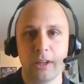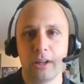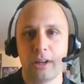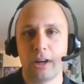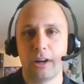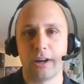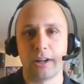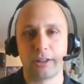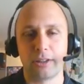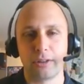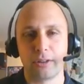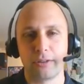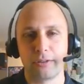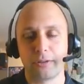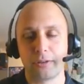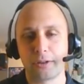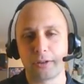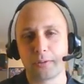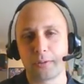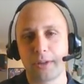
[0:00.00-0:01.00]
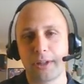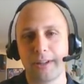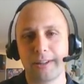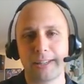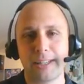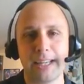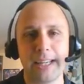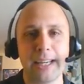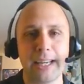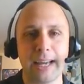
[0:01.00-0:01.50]
All right, so the first one
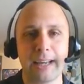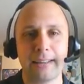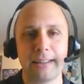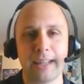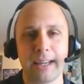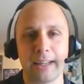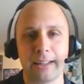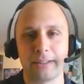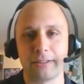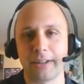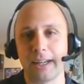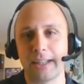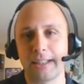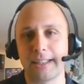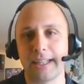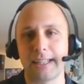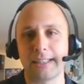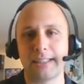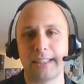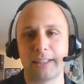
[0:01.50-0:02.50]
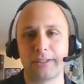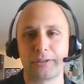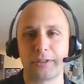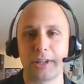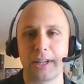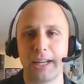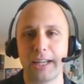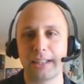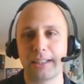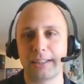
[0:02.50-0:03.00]
here, ELL, right? That stands
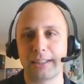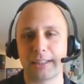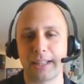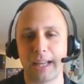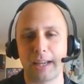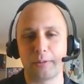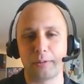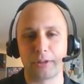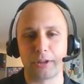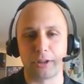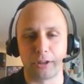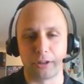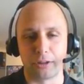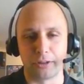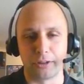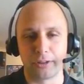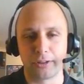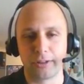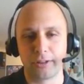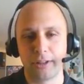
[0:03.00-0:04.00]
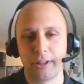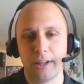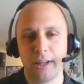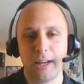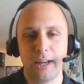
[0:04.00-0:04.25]
for English Language Learners.